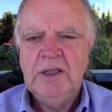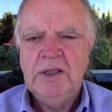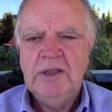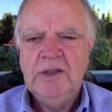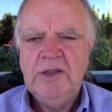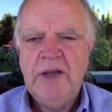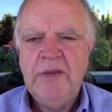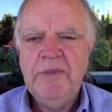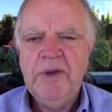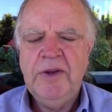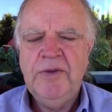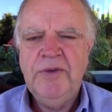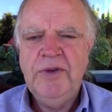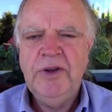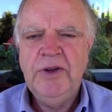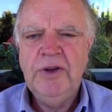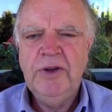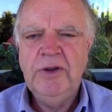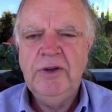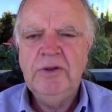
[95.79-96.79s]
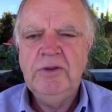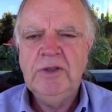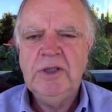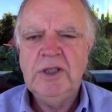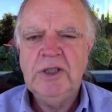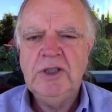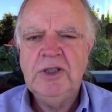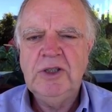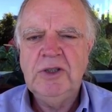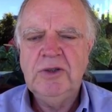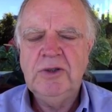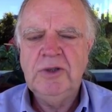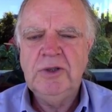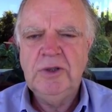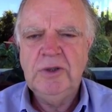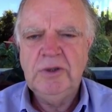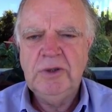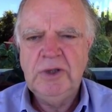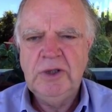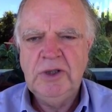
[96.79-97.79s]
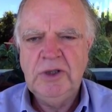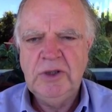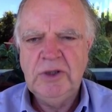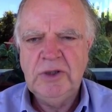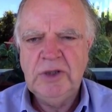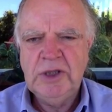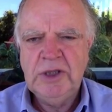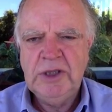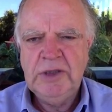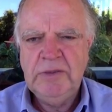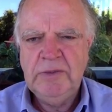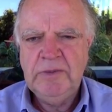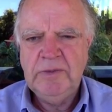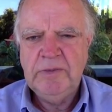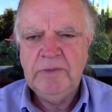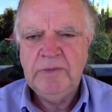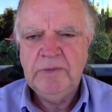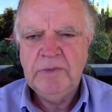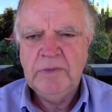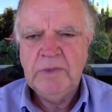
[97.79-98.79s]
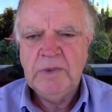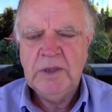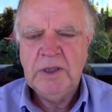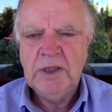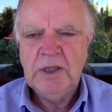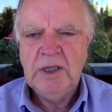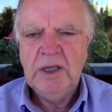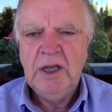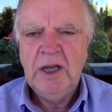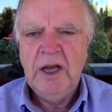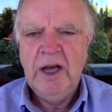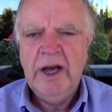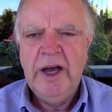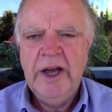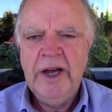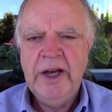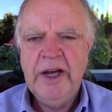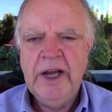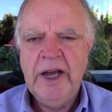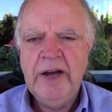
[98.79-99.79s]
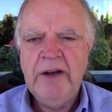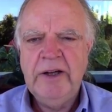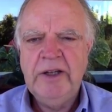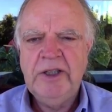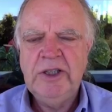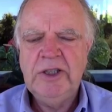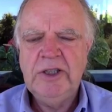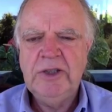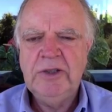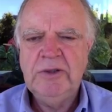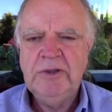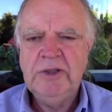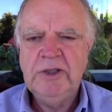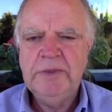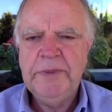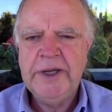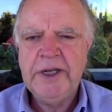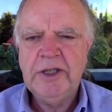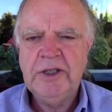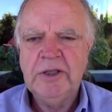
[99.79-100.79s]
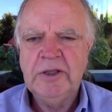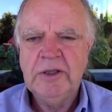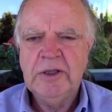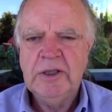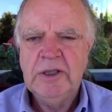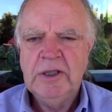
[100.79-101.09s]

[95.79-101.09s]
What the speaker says: Something for you and the children to enjoy. I encourage you to inspect